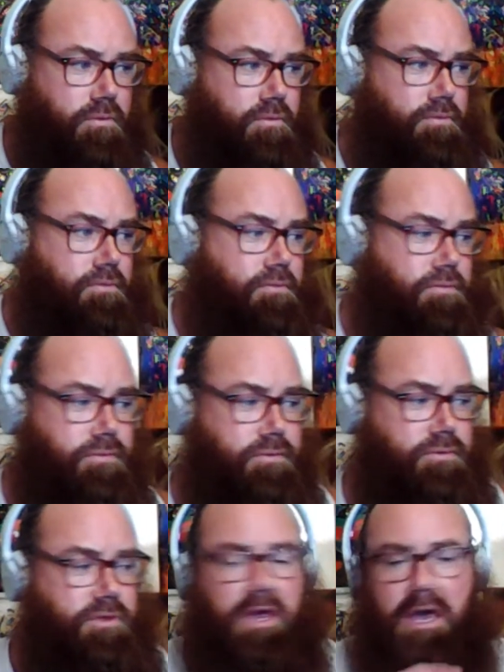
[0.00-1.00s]
the
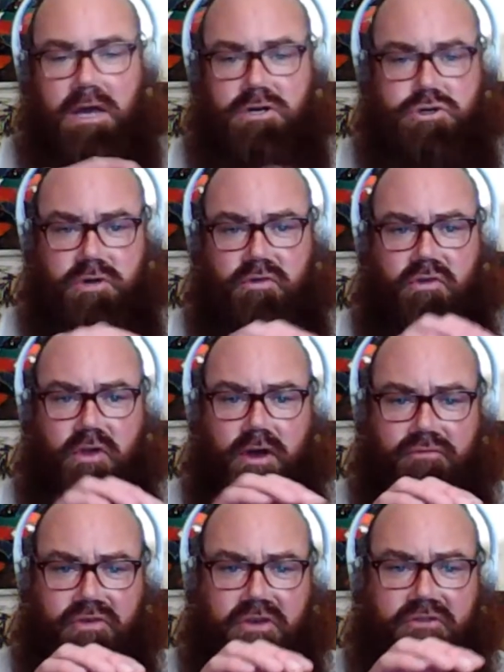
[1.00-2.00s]
entrance of the
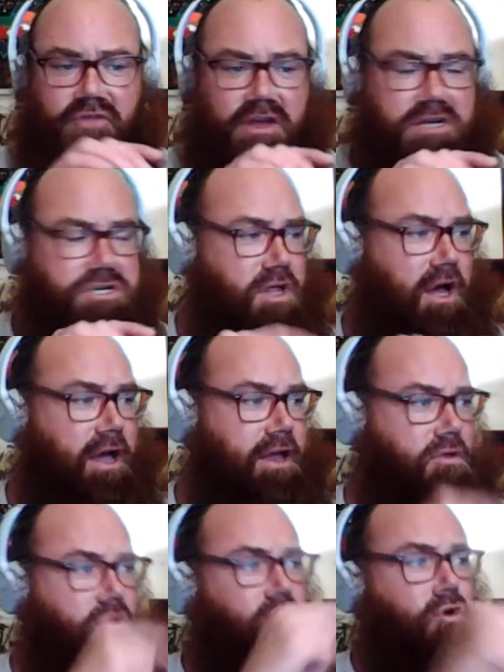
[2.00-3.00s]
fleshlight
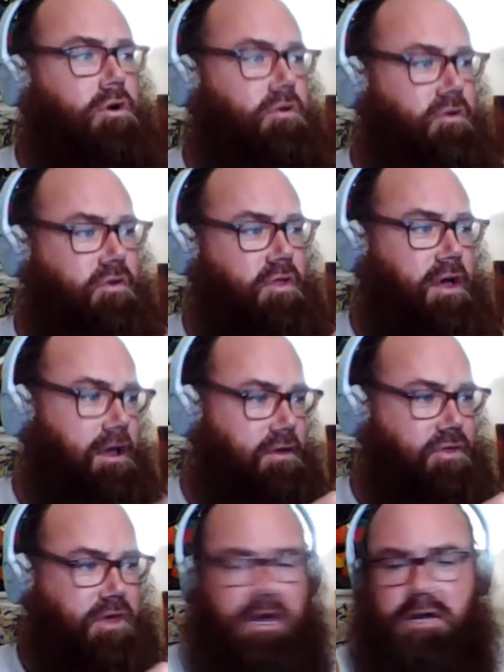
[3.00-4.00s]
looks like the
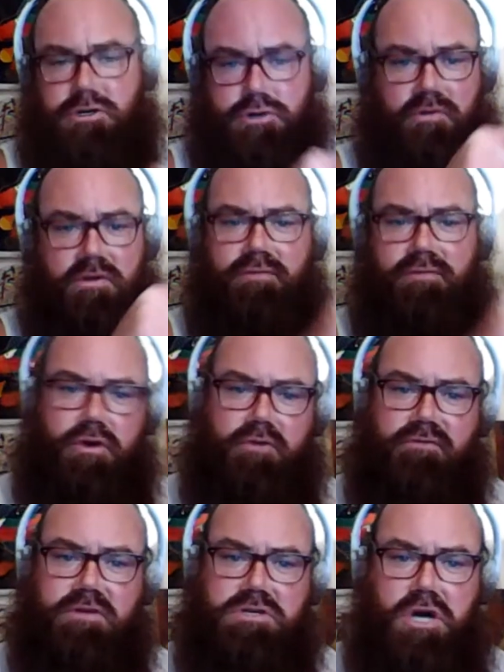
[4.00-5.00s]
entrance of their vagina
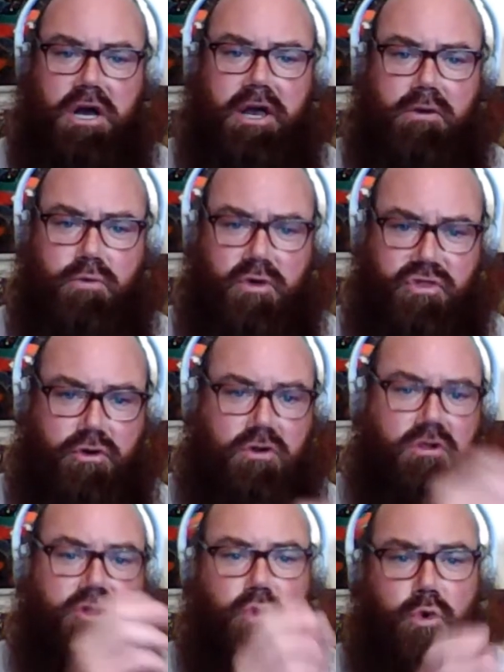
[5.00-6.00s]
with their
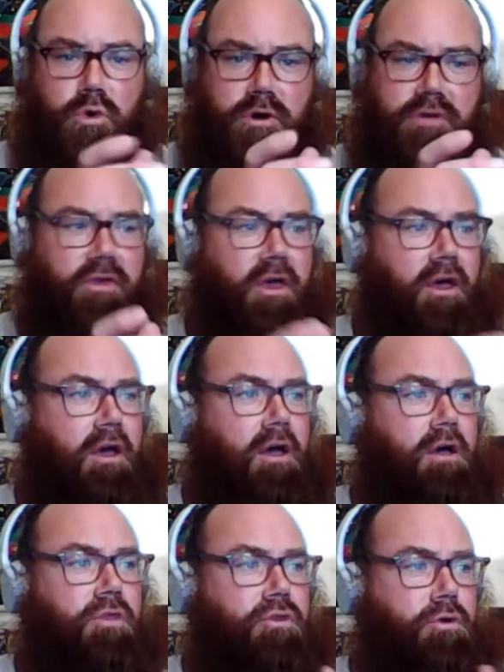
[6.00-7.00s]
clitoris, their
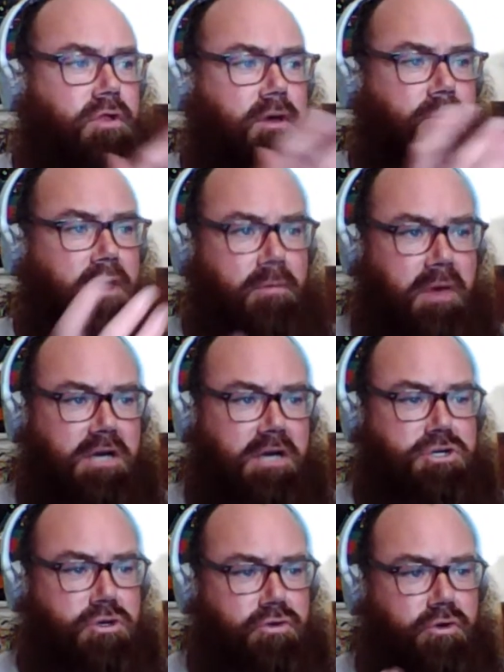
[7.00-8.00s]
labia major and their
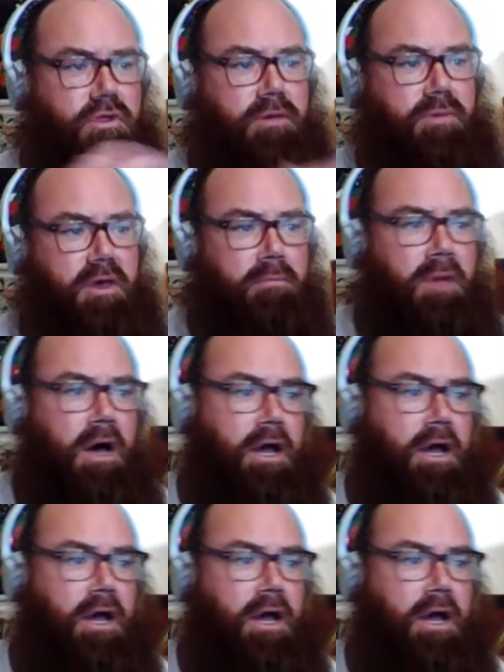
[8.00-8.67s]
labia minor.